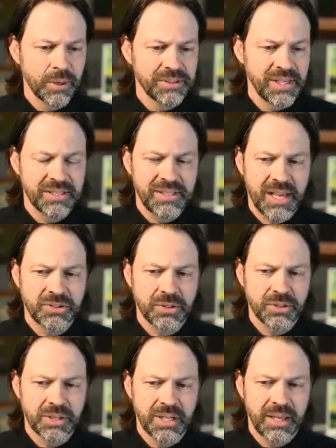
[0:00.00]
it says
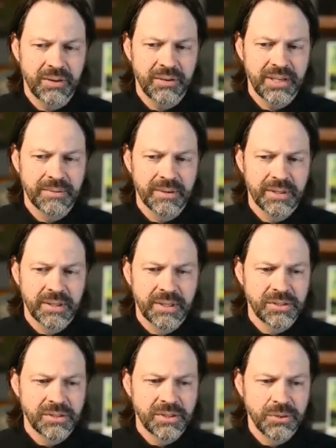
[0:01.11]
texture and clarity.
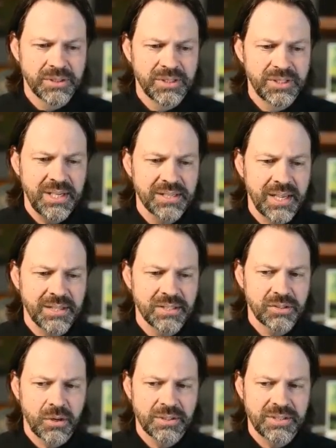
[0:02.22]
So you'll see as I
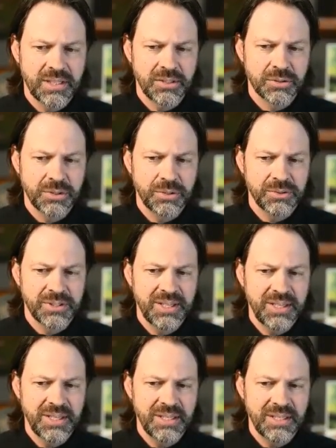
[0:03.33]
start to introduce
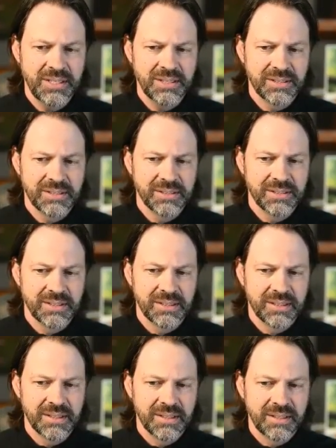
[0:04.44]
these,
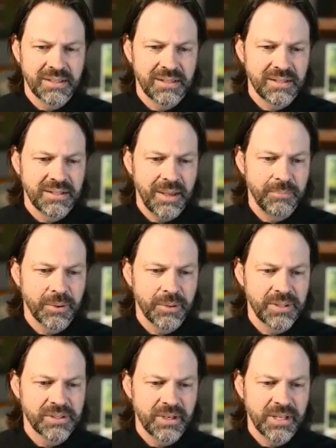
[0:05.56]
that
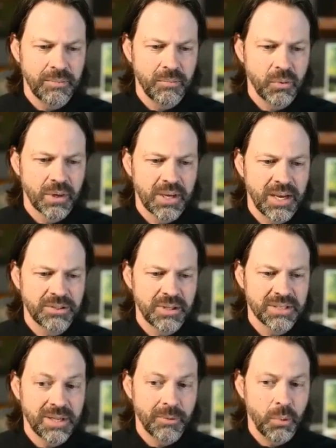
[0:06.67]
bird is going to get more
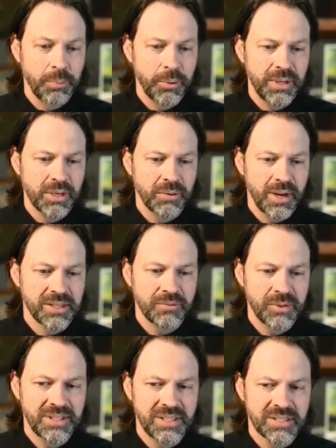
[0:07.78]
contrast. I'm going pretty
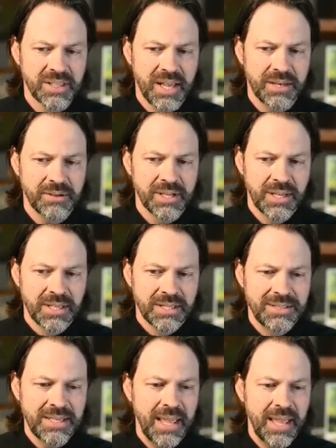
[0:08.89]
aggressive with these sliders.
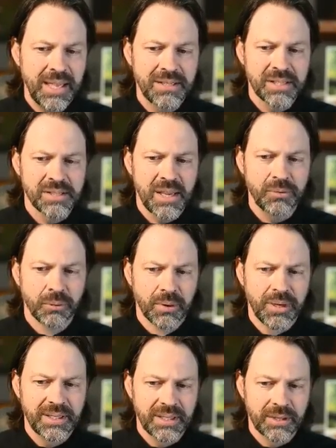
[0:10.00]
Dehaze is a
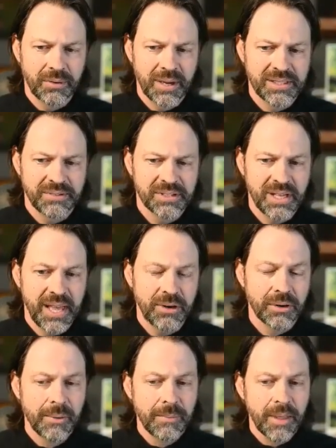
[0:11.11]
really aggressive
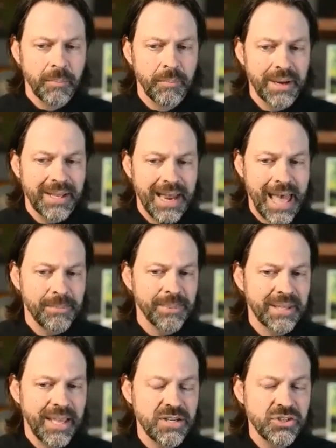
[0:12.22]
slider, but in
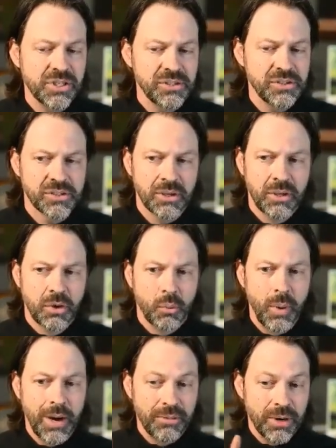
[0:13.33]
applications
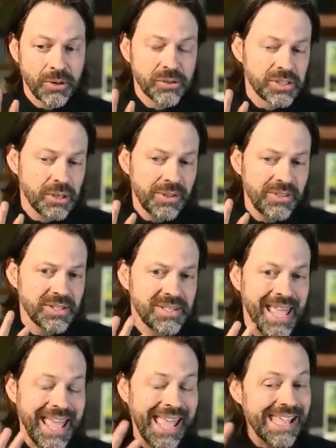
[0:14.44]
where there's some of this
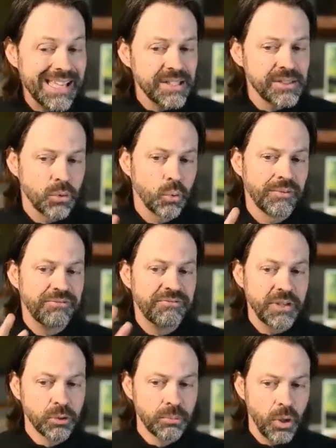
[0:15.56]
haze or
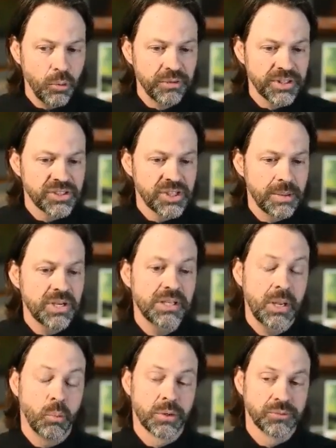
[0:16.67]
film over the subject,
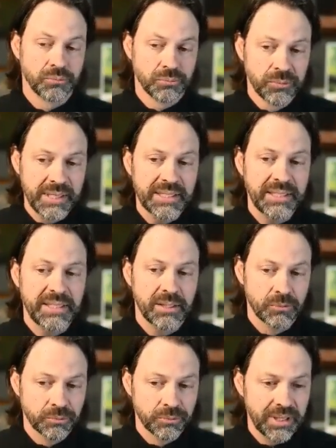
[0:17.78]
it works really,
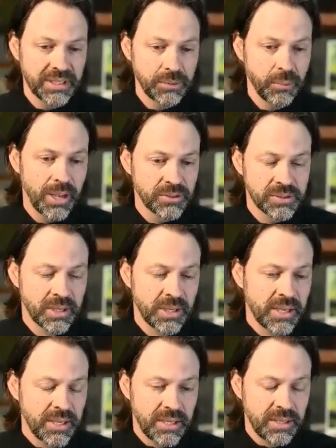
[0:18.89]
really well. It's,
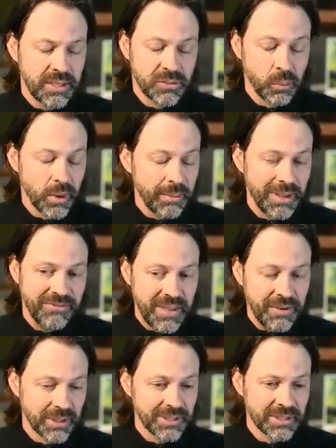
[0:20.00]
it's one of my
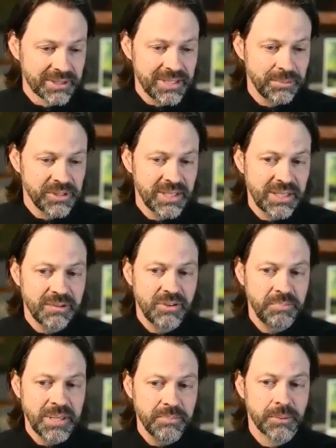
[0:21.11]
favorite little tips to give to
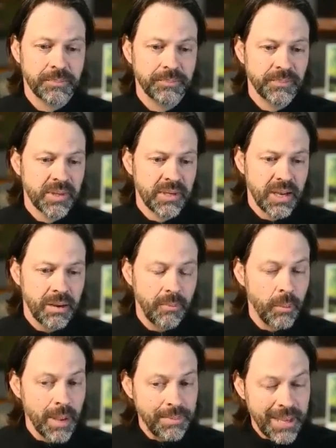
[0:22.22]
people. Um,
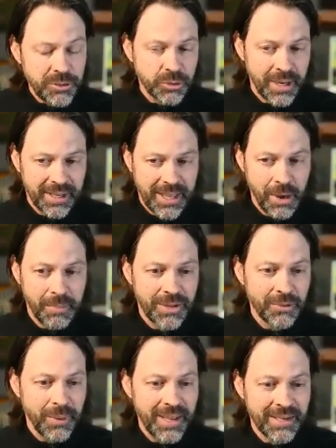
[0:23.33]
on my Patreon account, by
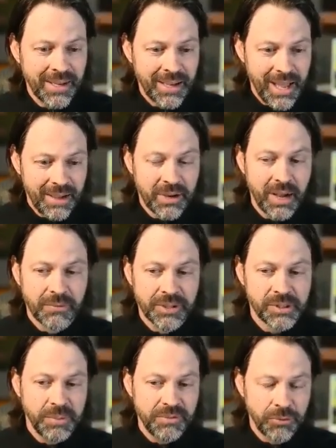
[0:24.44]
the way, I've covered
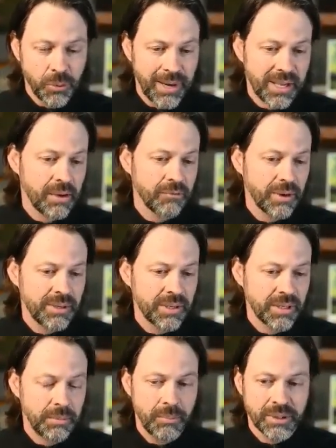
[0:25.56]
this before and I cover it in a
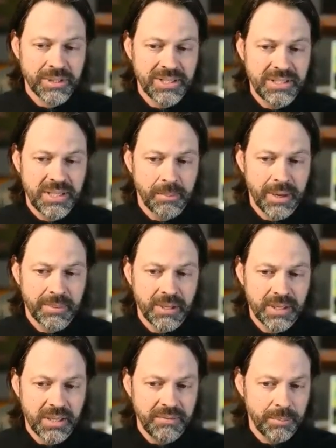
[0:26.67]
little bit more detail, but I'm going
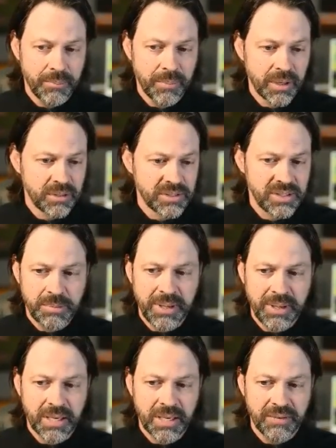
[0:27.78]
to give you a, a sneak
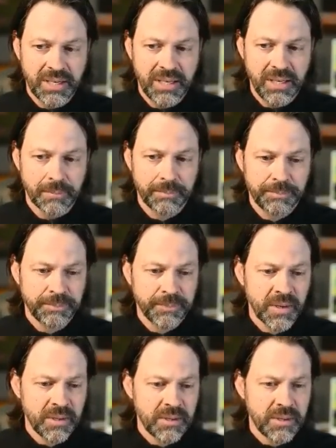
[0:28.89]
peek of it here.
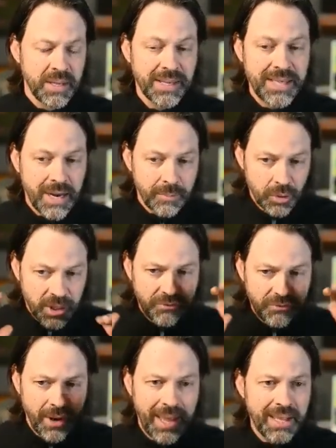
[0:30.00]
And again, I'm looking
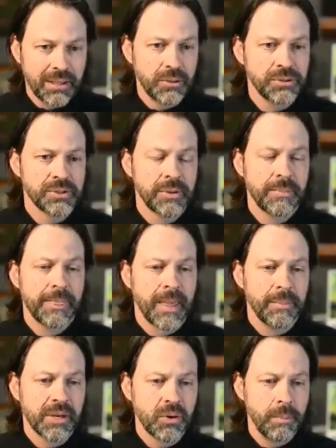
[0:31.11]
for halos.
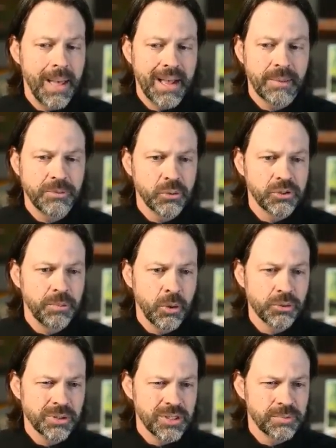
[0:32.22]
I'm going to go back up to
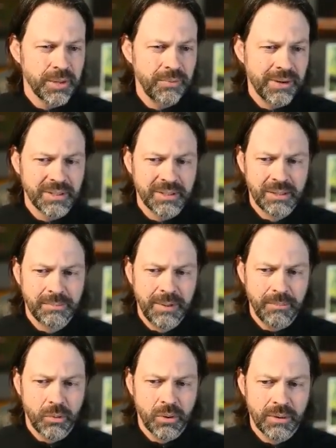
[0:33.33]
exposure and just play around a little bit
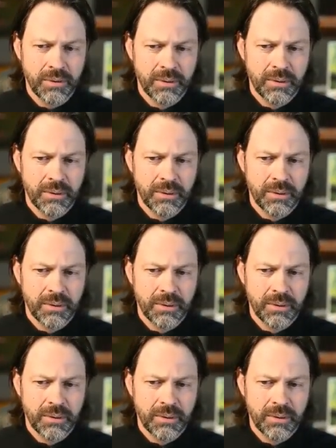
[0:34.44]
more